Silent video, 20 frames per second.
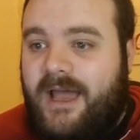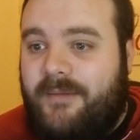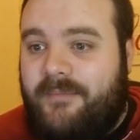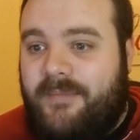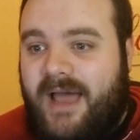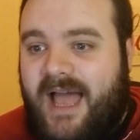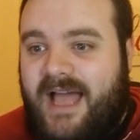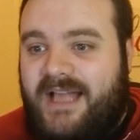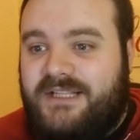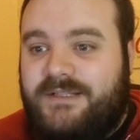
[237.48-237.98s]

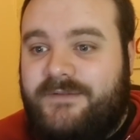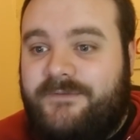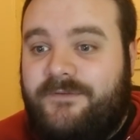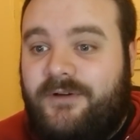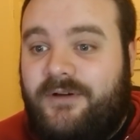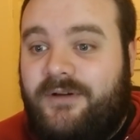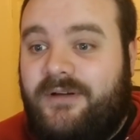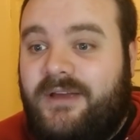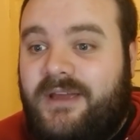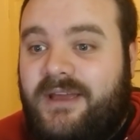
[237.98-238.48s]
Um, as
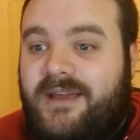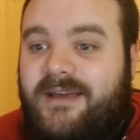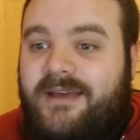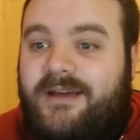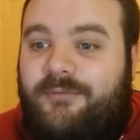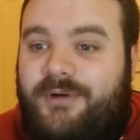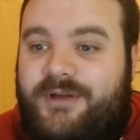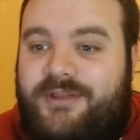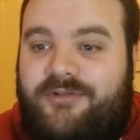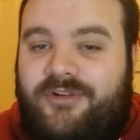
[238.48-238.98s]
for
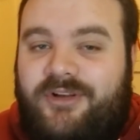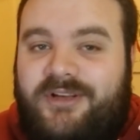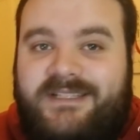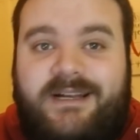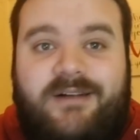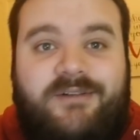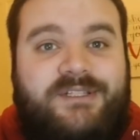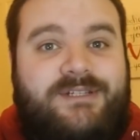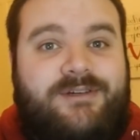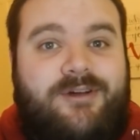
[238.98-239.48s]
whether or
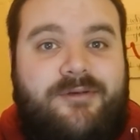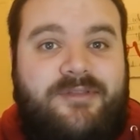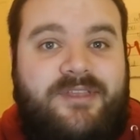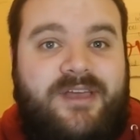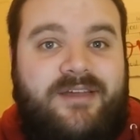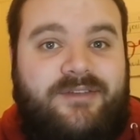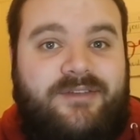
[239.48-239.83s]
not I'll do an,